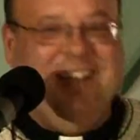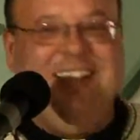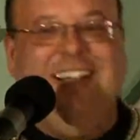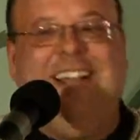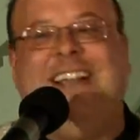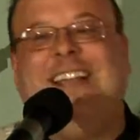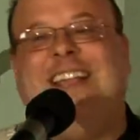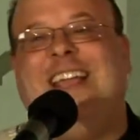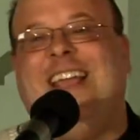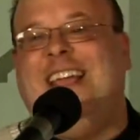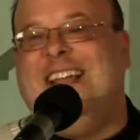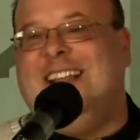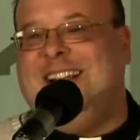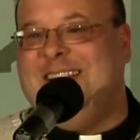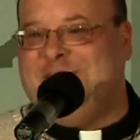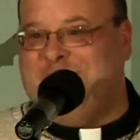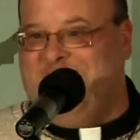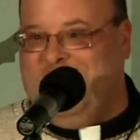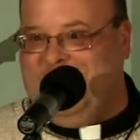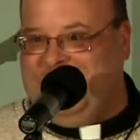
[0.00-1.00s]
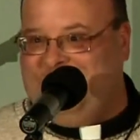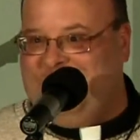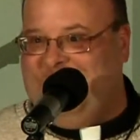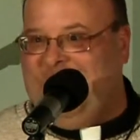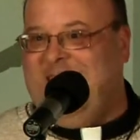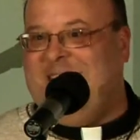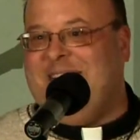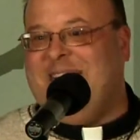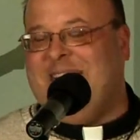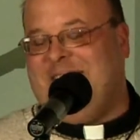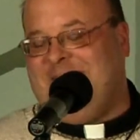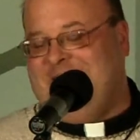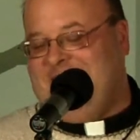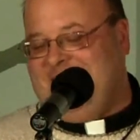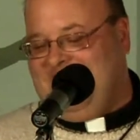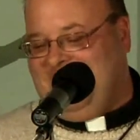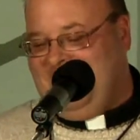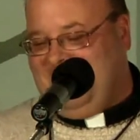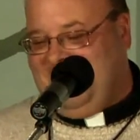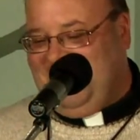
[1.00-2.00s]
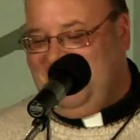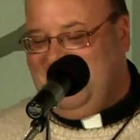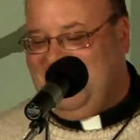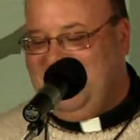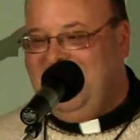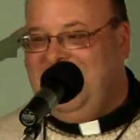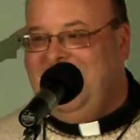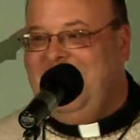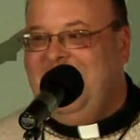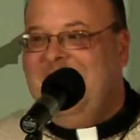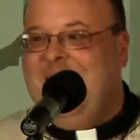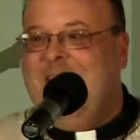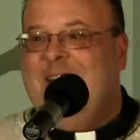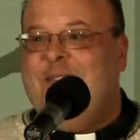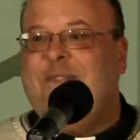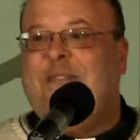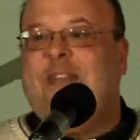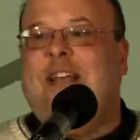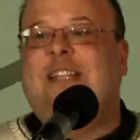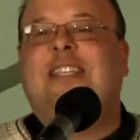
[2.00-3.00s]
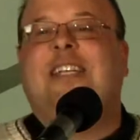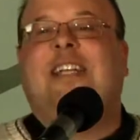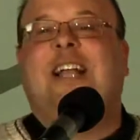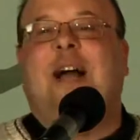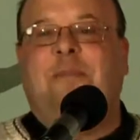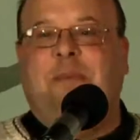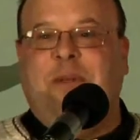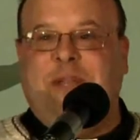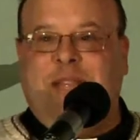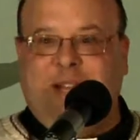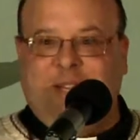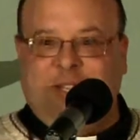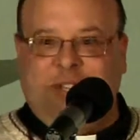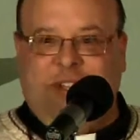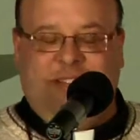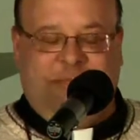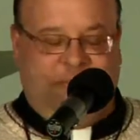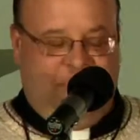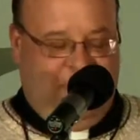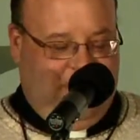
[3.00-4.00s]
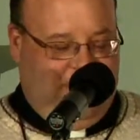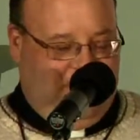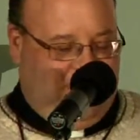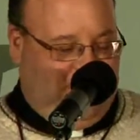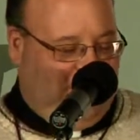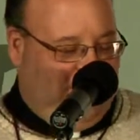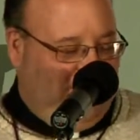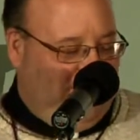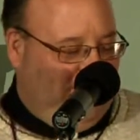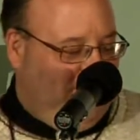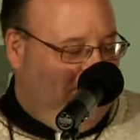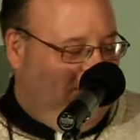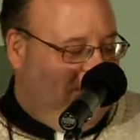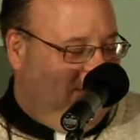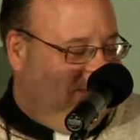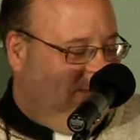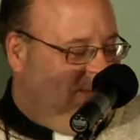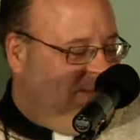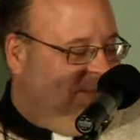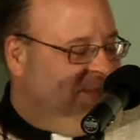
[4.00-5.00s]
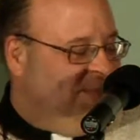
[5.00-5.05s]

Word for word: Okay, that's much better. That's a couple years off purgatory for you.